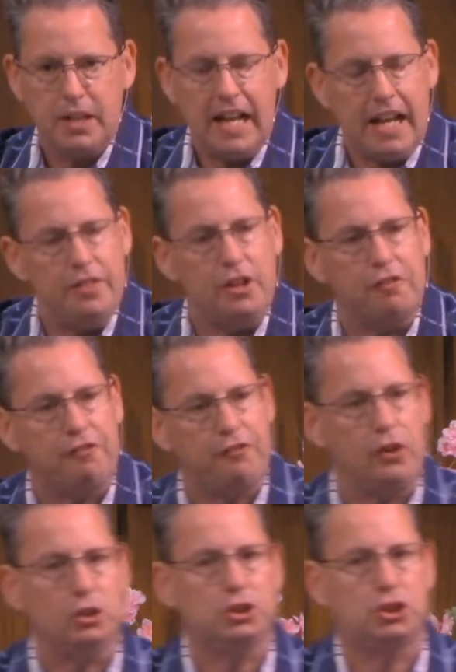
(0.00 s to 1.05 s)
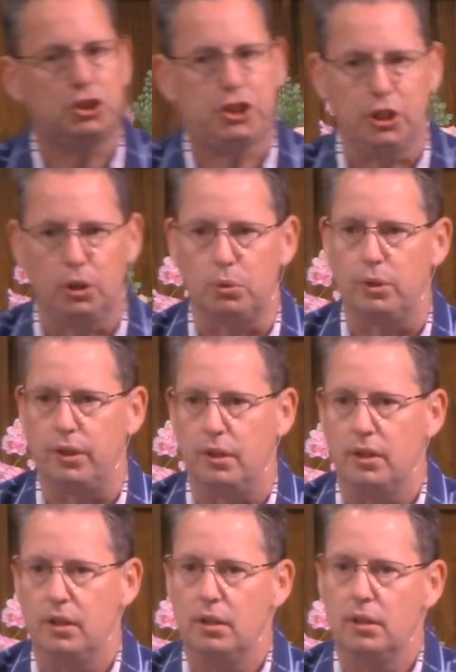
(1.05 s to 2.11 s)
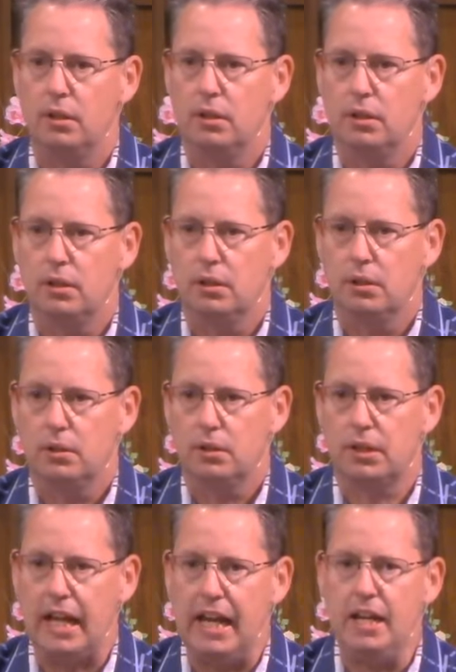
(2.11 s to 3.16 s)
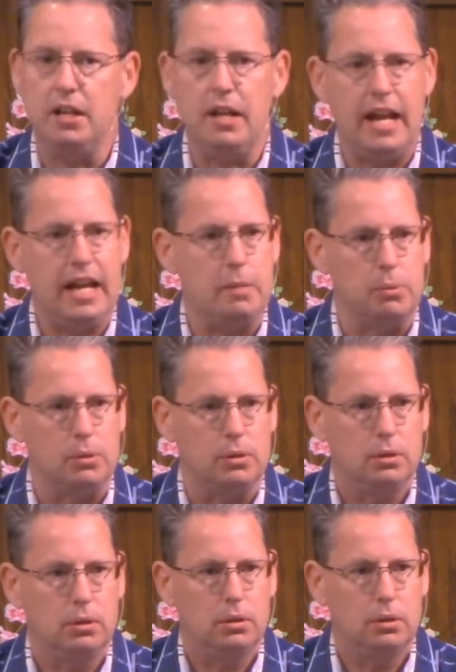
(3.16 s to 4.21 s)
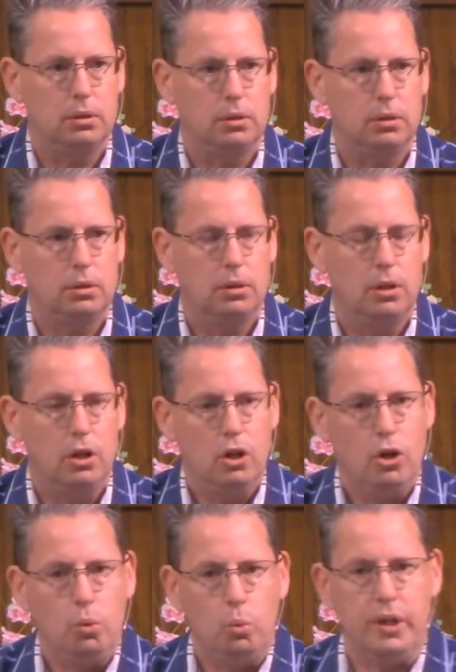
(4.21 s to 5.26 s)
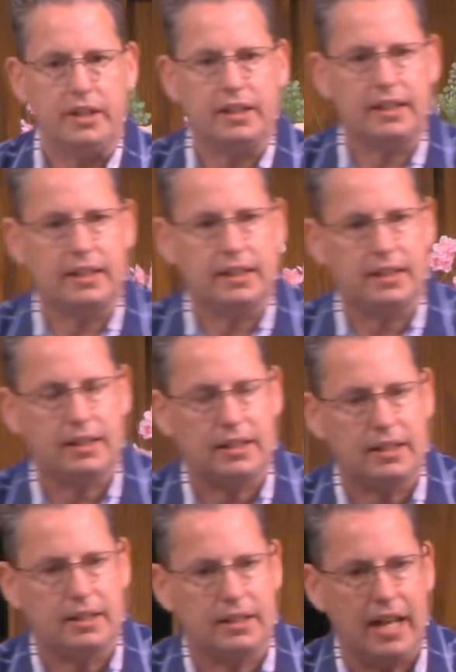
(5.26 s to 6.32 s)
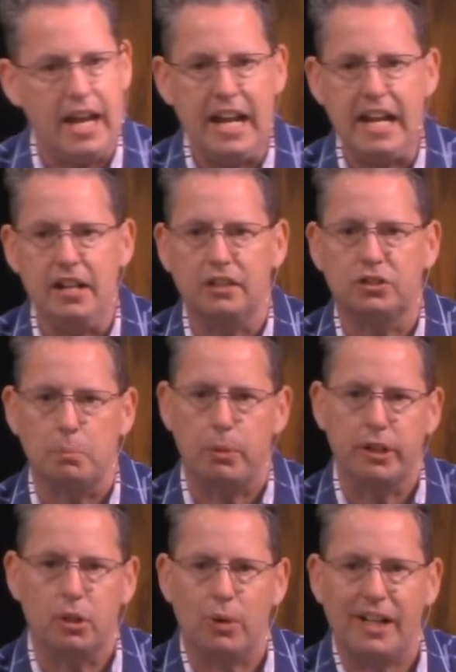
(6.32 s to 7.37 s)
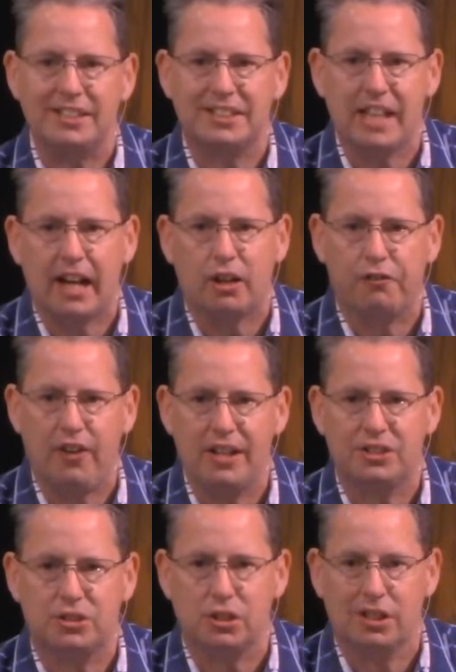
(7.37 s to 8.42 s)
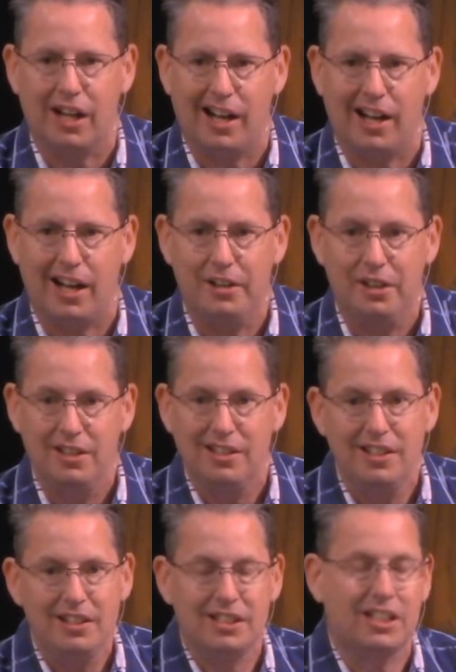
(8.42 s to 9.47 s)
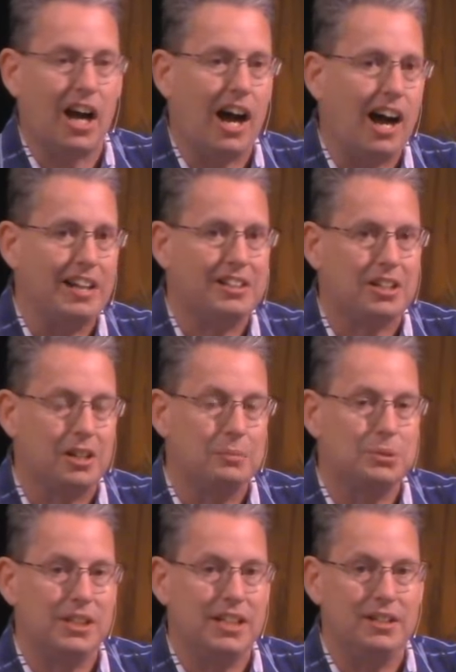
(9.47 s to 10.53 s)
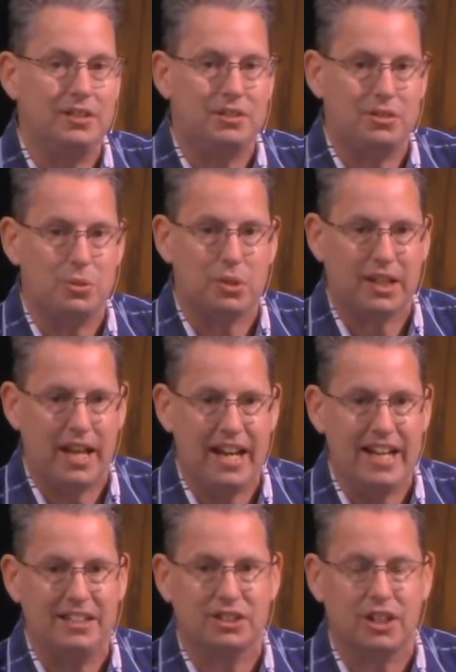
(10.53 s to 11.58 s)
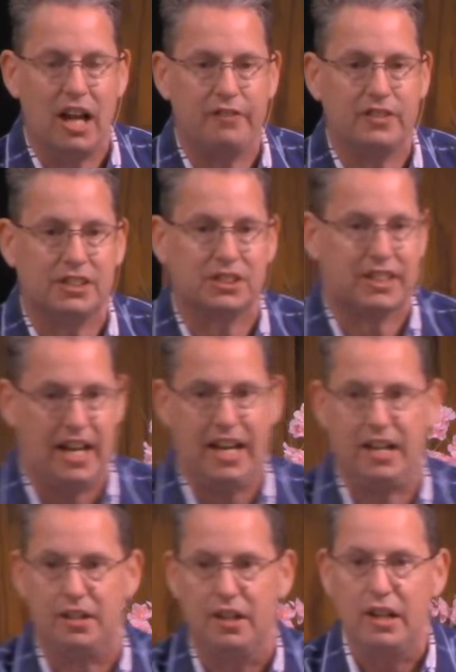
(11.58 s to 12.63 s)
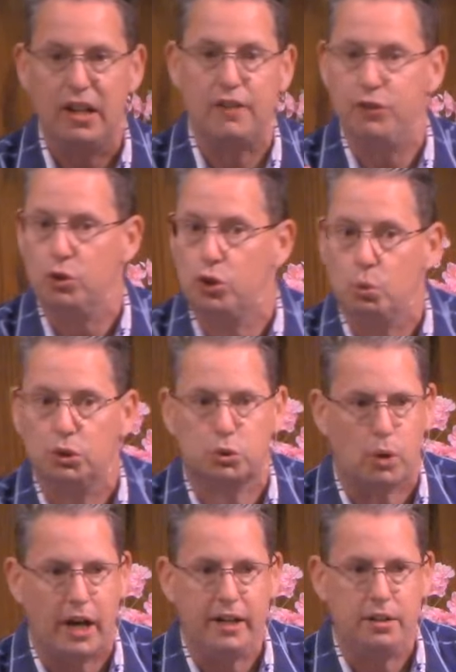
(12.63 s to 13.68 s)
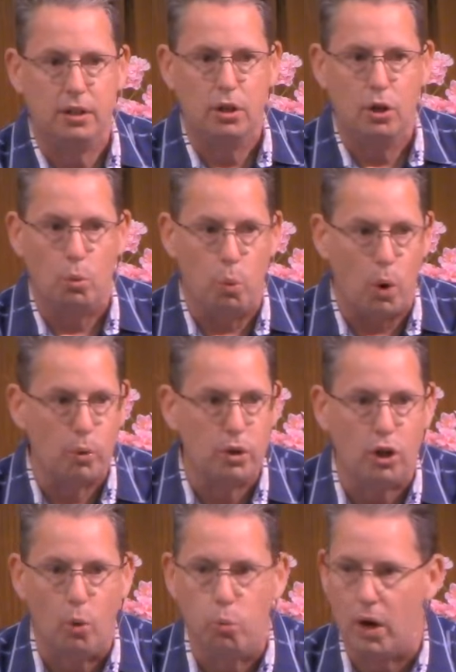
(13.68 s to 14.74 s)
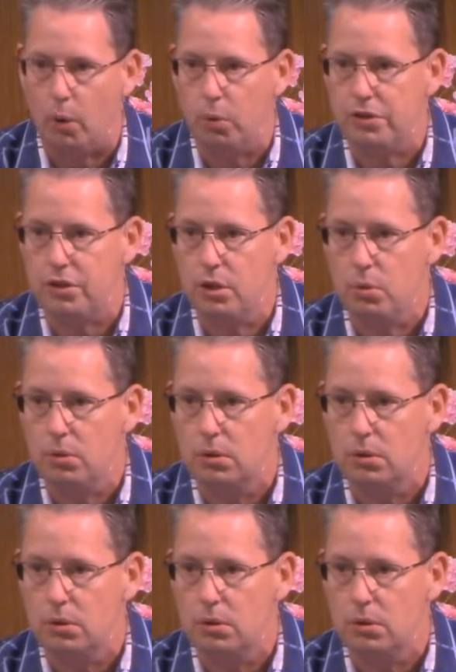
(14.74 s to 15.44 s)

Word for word: And their first children, Cain and Abel, when Cain doesn't bring the right sacrifice to God, God comes into Cain's life and says, Cain, if you do what's right, won't it go well with you?